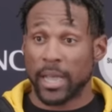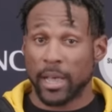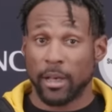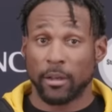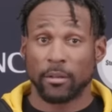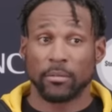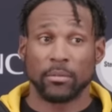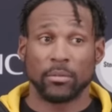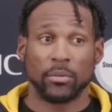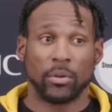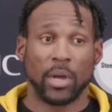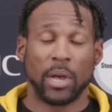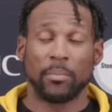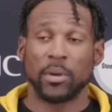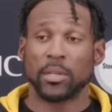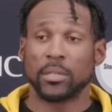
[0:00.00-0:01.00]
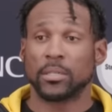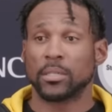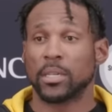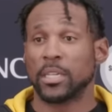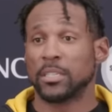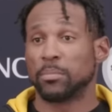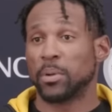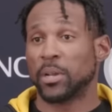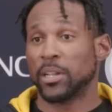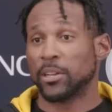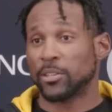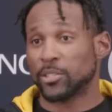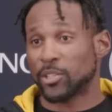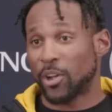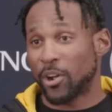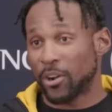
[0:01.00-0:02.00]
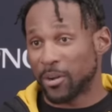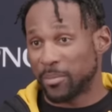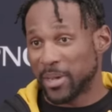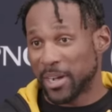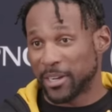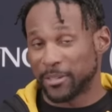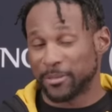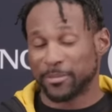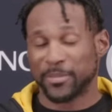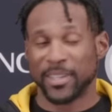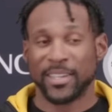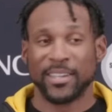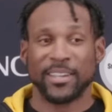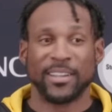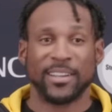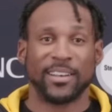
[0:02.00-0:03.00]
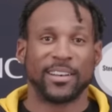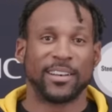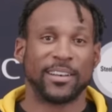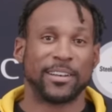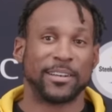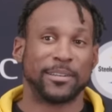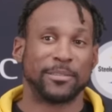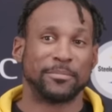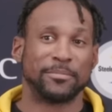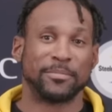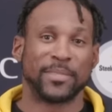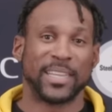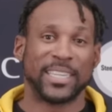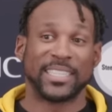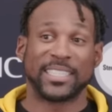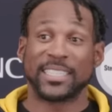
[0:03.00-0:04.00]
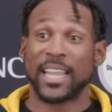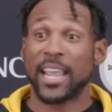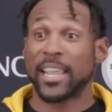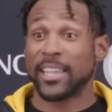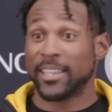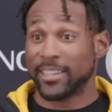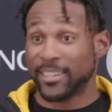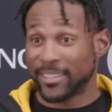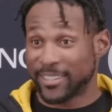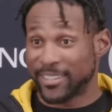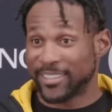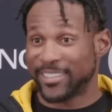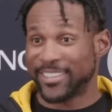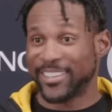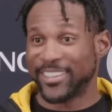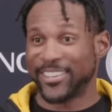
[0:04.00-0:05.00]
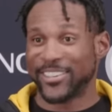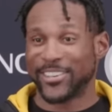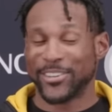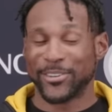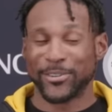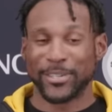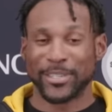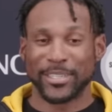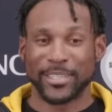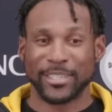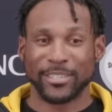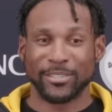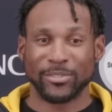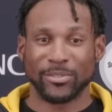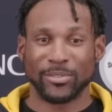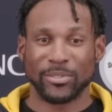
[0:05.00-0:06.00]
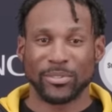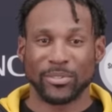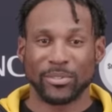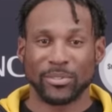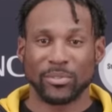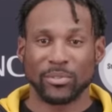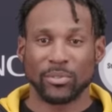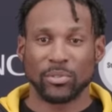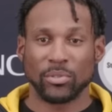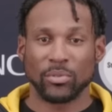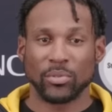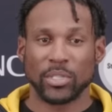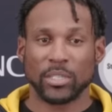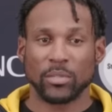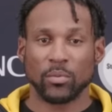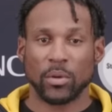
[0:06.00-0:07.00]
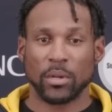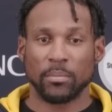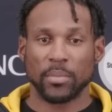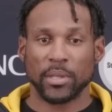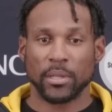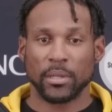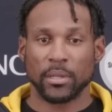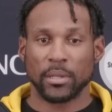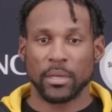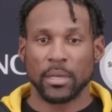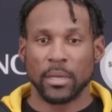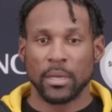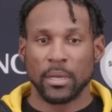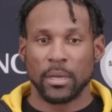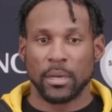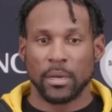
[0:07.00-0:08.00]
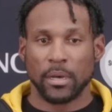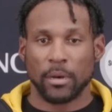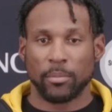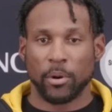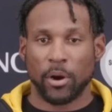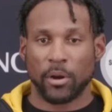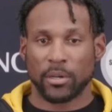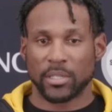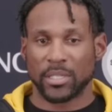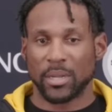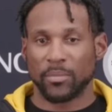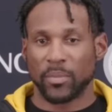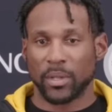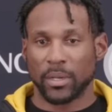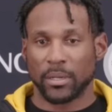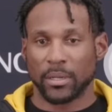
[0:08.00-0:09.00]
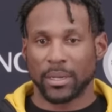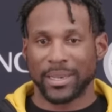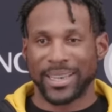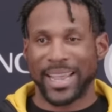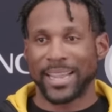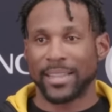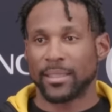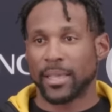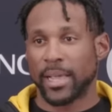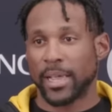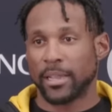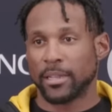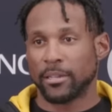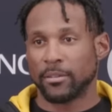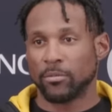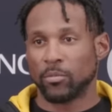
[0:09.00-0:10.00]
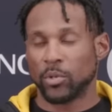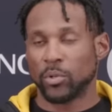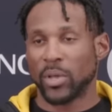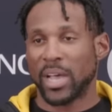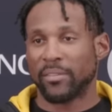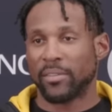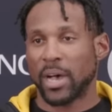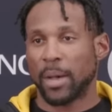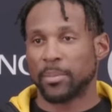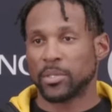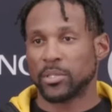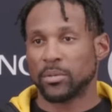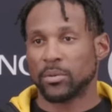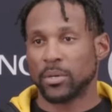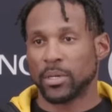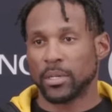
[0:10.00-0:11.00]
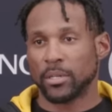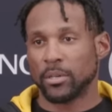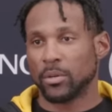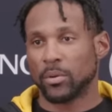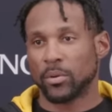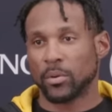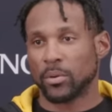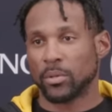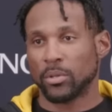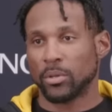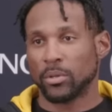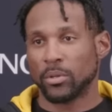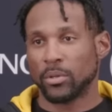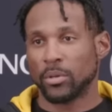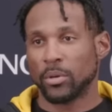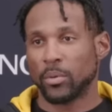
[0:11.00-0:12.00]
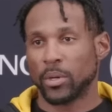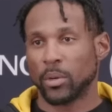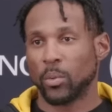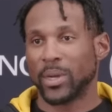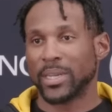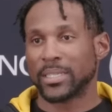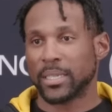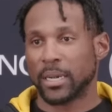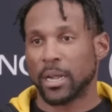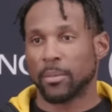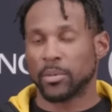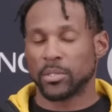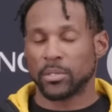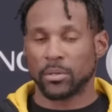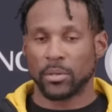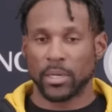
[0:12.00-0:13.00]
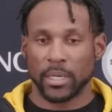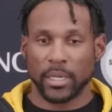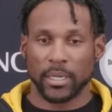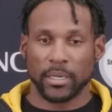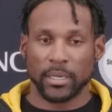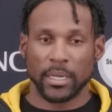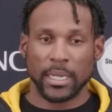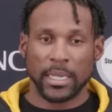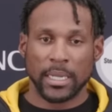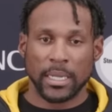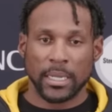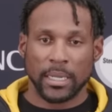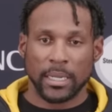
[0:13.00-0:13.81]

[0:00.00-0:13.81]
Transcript: style, you know, how much his players talk about him, um, his sayings. You know, you you just want to be a part of something like that. And when you have an opportunity, you don't you you don't want to waste that opportunity. And